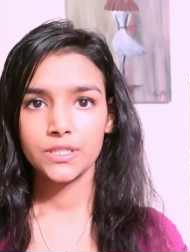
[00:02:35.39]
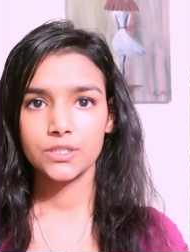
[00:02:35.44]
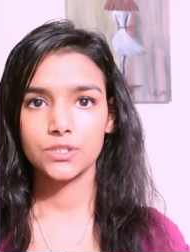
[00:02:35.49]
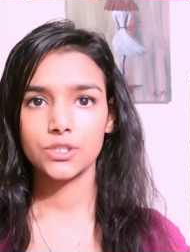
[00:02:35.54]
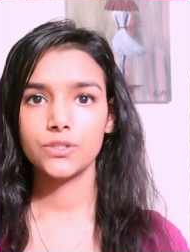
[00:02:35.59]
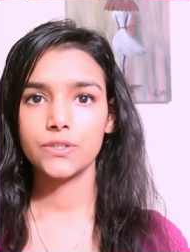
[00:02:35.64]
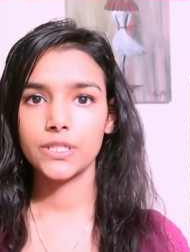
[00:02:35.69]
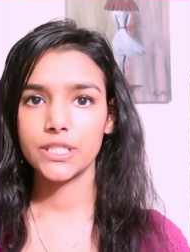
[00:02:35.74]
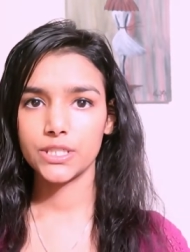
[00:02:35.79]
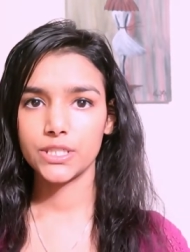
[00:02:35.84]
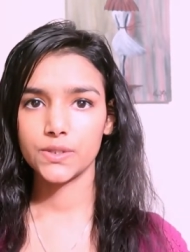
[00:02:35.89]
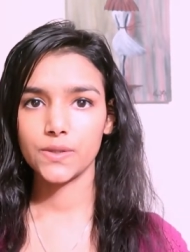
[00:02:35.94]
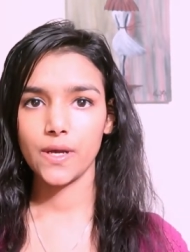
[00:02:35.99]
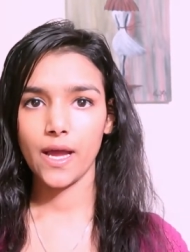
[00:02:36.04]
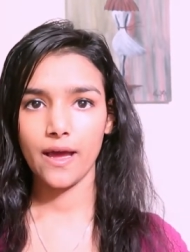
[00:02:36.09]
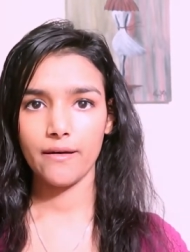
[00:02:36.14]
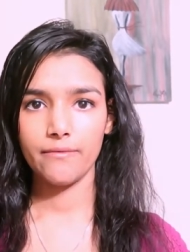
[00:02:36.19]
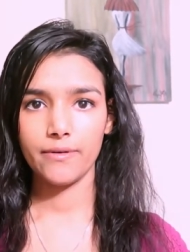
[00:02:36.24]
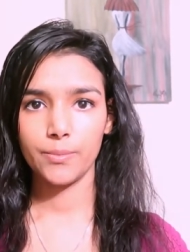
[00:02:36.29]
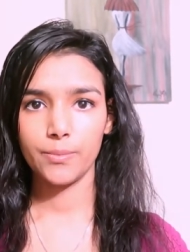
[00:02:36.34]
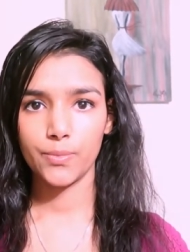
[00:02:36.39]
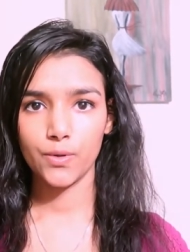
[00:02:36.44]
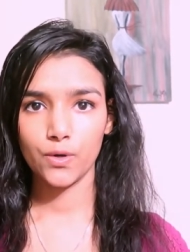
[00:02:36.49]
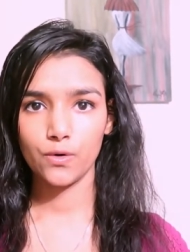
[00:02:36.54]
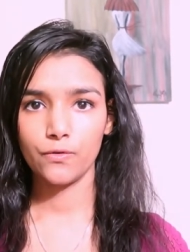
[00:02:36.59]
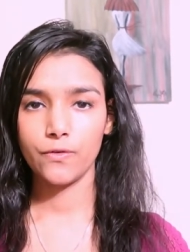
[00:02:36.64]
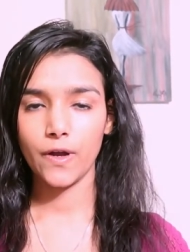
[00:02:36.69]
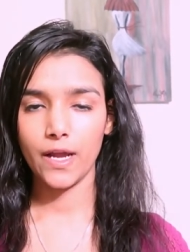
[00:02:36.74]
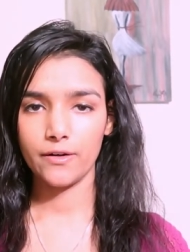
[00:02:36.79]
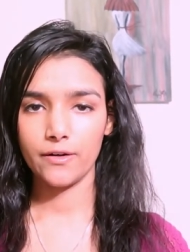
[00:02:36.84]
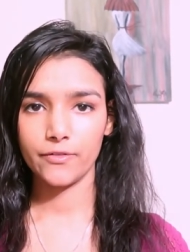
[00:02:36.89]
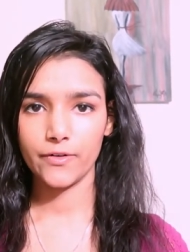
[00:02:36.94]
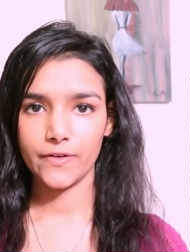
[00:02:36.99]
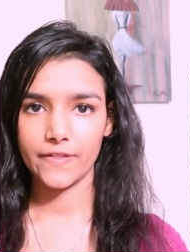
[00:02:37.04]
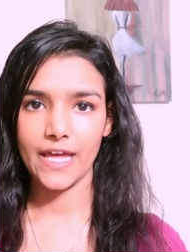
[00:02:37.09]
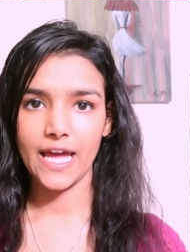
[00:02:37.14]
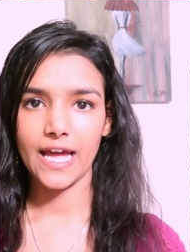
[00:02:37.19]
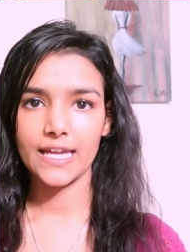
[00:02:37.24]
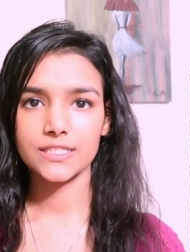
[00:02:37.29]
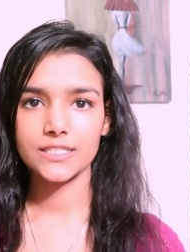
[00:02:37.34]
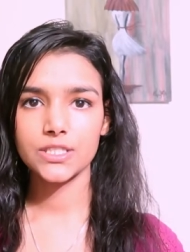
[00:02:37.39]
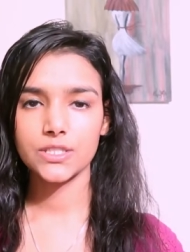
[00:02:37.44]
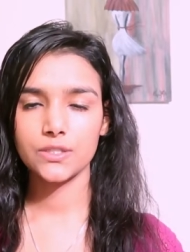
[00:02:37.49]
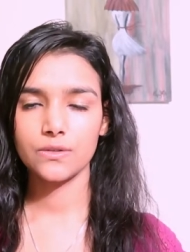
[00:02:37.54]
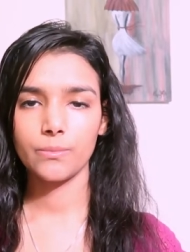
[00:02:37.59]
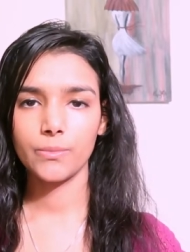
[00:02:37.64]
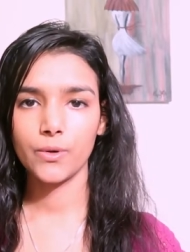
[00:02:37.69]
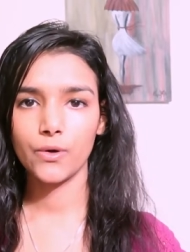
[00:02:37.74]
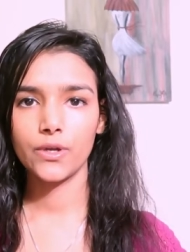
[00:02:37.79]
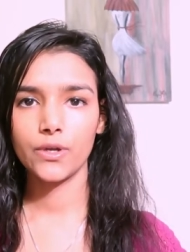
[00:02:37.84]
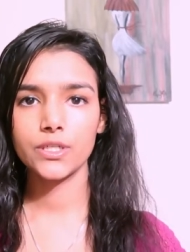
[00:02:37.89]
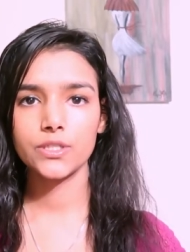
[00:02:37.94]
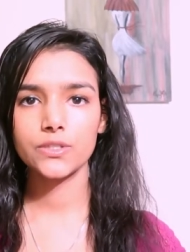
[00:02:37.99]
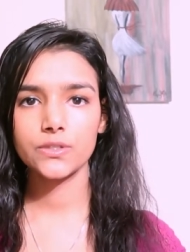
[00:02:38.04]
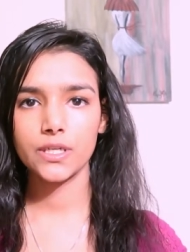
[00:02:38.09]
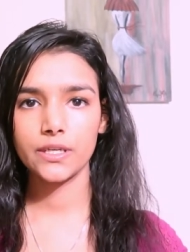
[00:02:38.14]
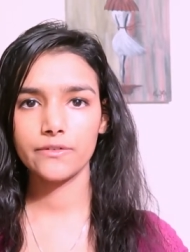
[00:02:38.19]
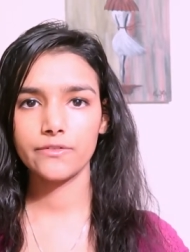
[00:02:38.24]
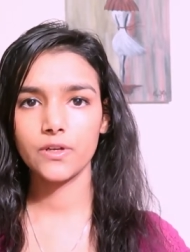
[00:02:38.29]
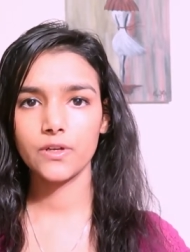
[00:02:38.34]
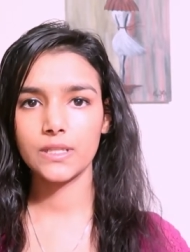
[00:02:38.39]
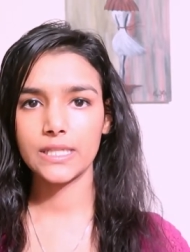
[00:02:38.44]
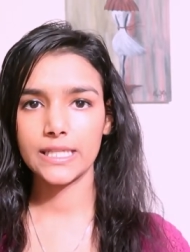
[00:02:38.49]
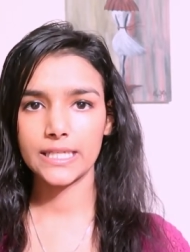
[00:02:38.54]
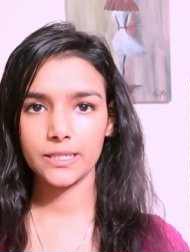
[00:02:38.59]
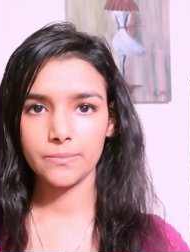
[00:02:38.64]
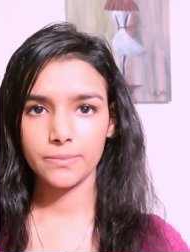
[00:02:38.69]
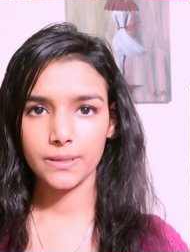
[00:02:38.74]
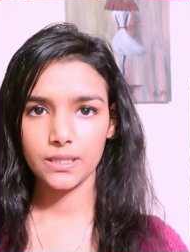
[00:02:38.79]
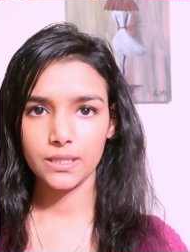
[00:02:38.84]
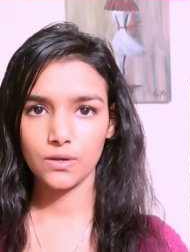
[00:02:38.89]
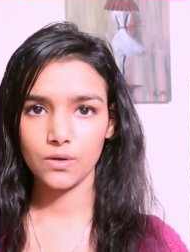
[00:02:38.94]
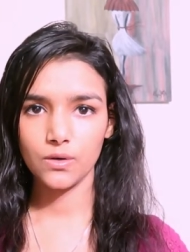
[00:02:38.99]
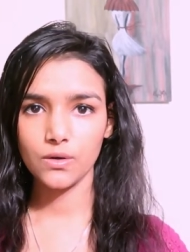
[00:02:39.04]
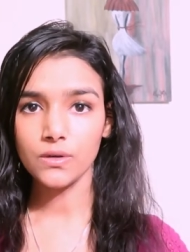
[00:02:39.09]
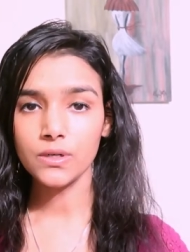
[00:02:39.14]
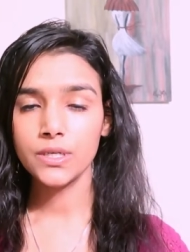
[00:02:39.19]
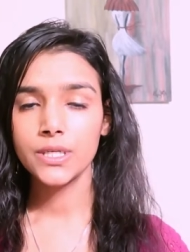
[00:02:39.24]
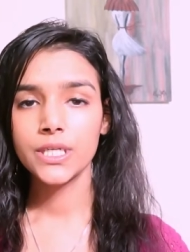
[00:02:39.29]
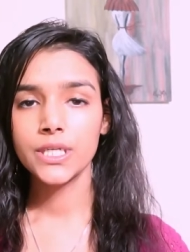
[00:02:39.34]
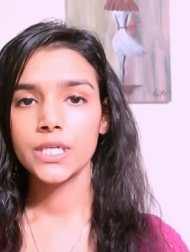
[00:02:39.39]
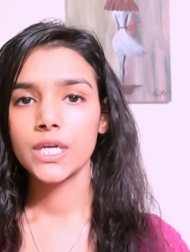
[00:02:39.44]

you need to have a profile for that so I'm going to give you a link below